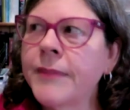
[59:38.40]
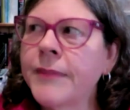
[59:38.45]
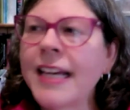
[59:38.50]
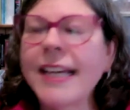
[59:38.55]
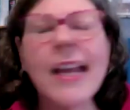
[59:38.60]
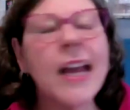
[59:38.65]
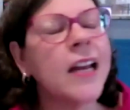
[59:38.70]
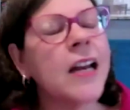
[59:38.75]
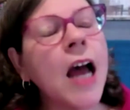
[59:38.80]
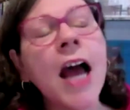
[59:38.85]

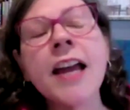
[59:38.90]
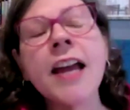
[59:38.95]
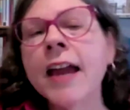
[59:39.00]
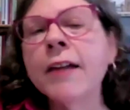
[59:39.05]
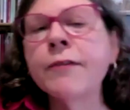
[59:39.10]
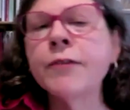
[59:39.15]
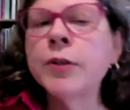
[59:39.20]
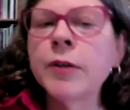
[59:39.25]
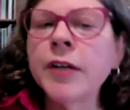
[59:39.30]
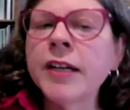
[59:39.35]
again, I
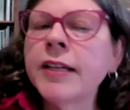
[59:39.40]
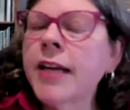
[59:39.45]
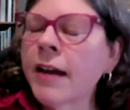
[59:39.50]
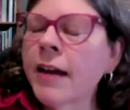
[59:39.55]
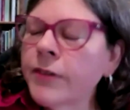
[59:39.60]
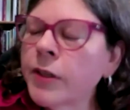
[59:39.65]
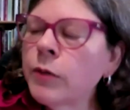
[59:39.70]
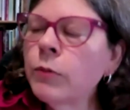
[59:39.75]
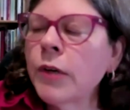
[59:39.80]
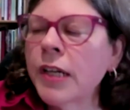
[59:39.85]
every
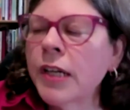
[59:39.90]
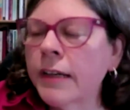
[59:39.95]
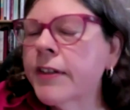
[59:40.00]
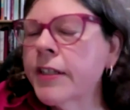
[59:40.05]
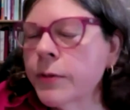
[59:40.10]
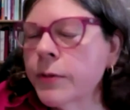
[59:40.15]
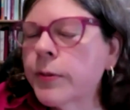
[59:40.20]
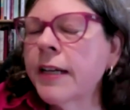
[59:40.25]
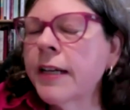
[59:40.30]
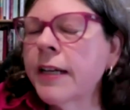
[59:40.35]
every one of
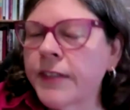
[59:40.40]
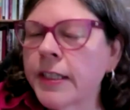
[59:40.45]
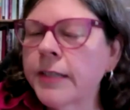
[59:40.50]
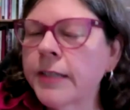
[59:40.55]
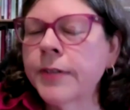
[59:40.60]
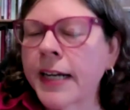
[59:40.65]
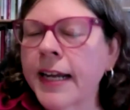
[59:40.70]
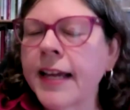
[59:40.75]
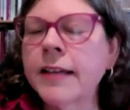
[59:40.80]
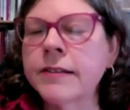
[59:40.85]
us would have
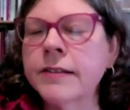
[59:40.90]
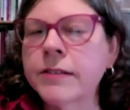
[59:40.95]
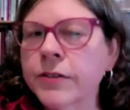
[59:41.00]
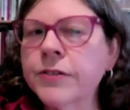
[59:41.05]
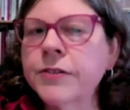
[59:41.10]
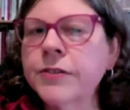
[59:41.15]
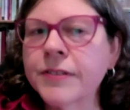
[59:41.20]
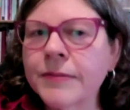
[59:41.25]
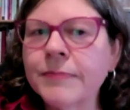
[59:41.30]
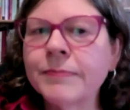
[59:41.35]
different
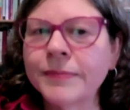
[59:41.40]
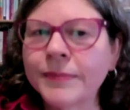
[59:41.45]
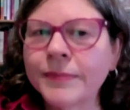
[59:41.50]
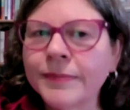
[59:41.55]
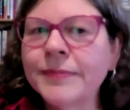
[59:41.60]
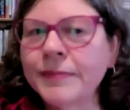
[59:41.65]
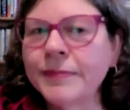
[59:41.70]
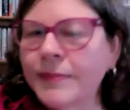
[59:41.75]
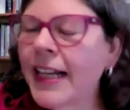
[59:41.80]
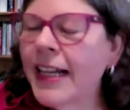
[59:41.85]
answers,
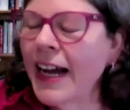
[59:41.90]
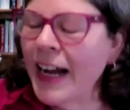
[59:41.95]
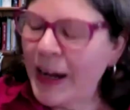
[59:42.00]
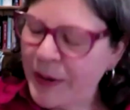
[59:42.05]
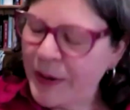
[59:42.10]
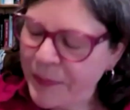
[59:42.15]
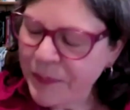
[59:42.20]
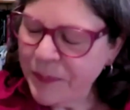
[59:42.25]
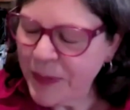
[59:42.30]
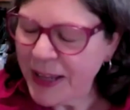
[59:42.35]

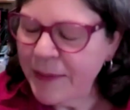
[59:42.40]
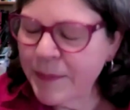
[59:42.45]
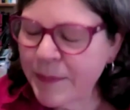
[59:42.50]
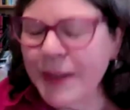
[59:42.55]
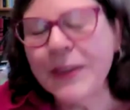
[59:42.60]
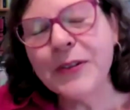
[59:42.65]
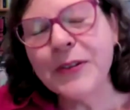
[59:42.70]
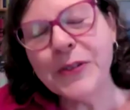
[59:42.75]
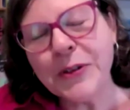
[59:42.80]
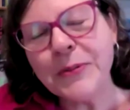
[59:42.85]
um, but
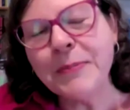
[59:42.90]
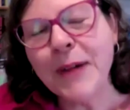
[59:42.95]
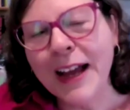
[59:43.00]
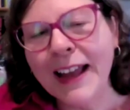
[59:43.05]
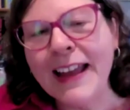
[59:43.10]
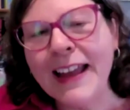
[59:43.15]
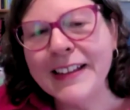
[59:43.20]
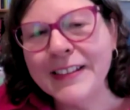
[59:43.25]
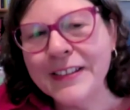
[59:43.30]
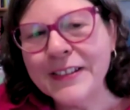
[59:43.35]
but those are
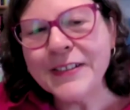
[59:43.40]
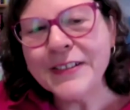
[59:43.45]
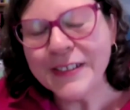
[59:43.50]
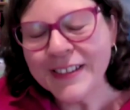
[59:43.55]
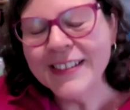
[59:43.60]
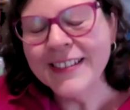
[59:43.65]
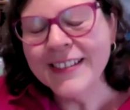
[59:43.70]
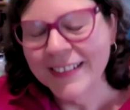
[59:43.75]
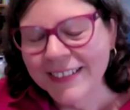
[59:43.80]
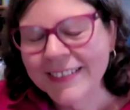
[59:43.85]
my
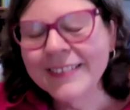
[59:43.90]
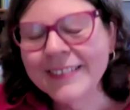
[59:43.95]
answers.